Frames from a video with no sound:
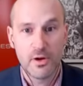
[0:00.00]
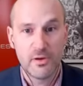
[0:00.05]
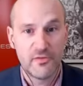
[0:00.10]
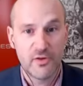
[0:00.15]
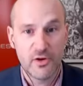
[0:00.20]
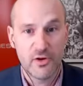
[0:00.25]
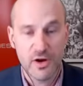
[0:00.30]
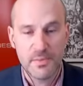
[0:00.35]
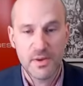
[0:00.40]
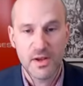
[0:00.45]

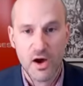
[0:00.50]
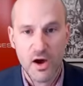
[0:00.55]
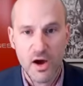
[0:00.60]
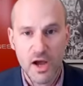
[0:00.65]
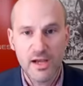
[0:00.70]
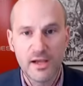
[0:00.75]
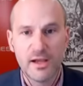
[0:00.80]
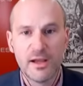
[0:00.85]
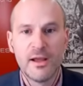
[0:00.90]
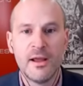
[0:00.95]
very
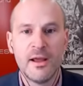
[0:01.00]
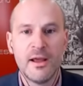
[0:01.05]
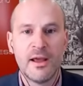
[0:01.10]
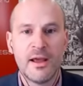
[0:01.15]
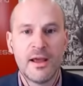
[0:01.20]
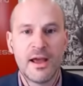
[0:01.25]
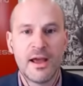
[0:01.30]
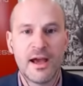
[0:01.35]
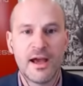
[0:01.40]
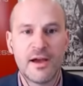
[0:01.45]
benign
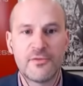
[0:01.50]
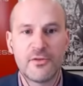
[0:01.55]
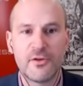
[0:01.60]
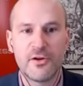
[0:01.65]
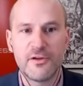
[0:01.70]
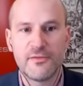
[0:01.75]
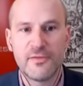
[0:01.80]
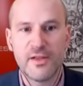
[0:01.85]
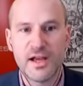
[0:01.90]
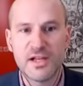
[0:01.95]
for
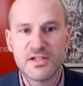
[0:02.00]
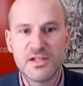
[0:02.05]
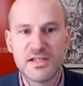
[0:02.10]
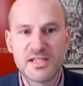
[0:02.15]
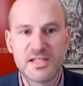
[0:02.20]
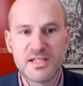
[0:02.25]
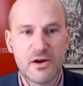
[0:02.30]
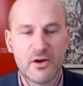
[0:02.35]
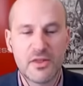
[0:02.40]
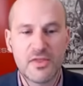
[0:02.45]
inflation.
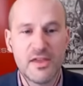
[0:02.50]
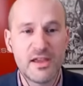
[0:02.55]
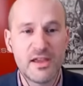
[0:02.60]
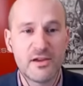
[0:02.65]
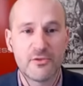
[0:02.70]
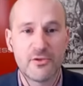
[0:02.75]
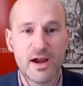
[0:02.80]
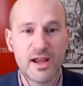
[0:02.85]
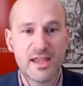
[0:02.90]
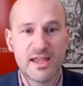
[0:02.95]
So I think a
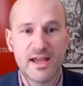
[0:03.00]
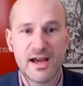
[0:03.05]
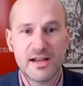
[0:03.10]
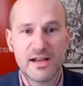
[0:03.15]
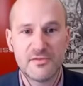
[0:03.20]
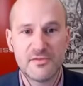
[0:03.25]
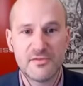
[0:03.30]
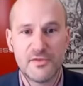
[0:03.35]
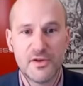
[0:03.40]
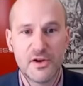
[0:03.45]
rate cut
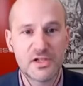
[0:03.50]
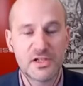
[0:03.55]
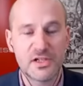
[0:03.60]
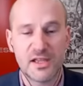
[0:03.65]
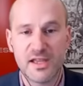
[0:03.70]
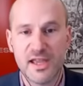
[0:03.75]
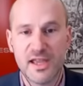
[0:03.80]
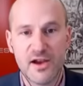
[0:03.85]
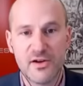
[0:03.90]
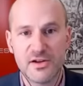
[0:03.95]
is virtually
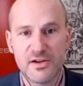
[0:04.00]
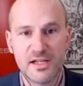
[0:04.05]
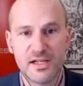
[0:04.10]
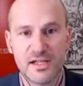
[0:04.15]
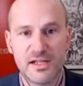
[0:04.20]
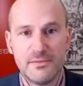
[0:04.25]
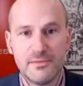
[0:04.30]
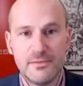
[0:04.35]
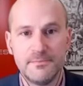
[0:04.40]
guaranteed.